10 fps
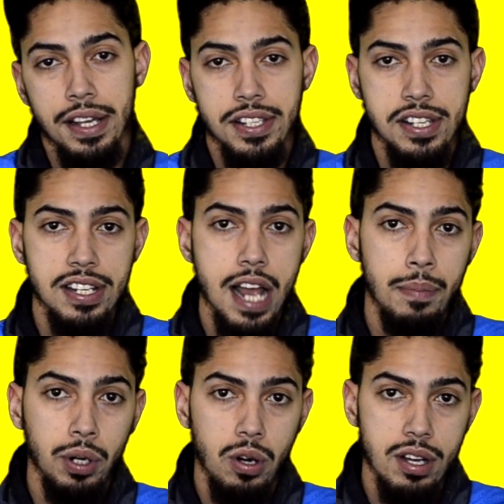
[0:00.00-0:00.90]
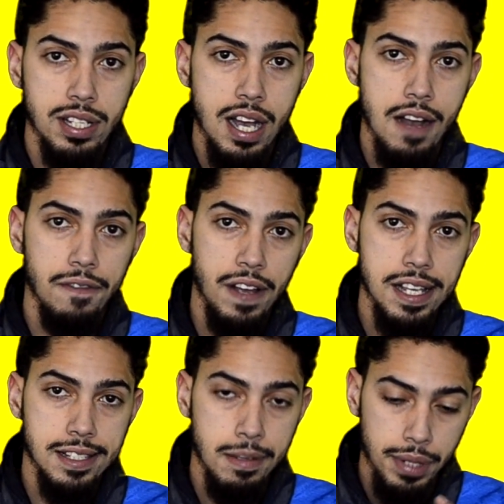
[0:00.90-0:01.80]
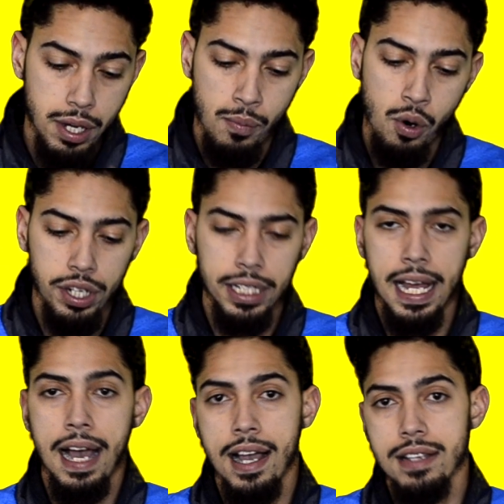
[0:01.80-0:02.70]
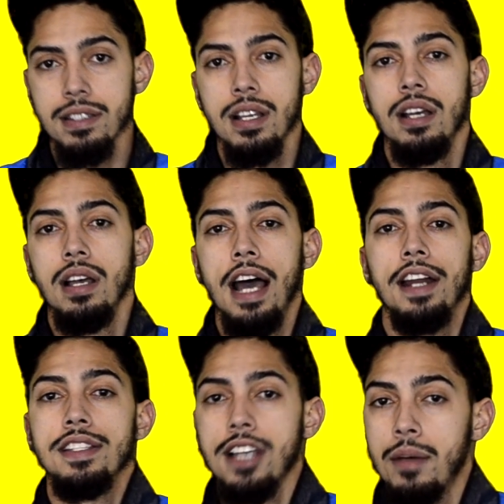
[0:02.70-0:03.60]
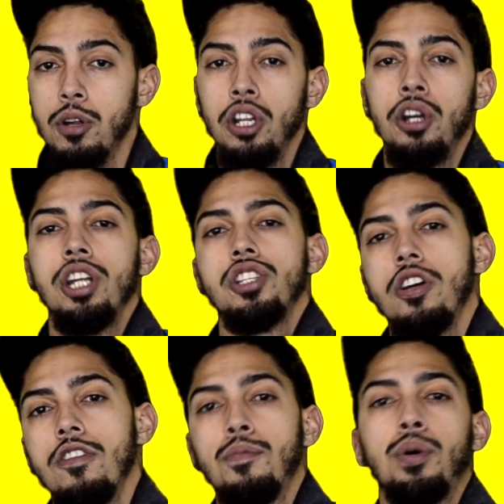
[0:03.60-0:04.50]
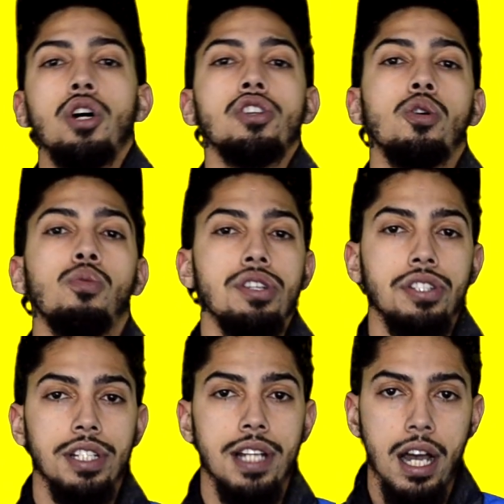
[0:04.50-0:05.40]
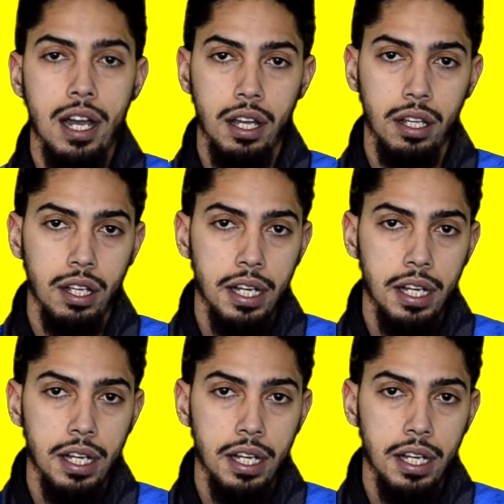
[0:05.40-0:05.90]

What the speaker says: It's a slap across God's face to be immortalized. Had a time to learn this earth, but also wish to die.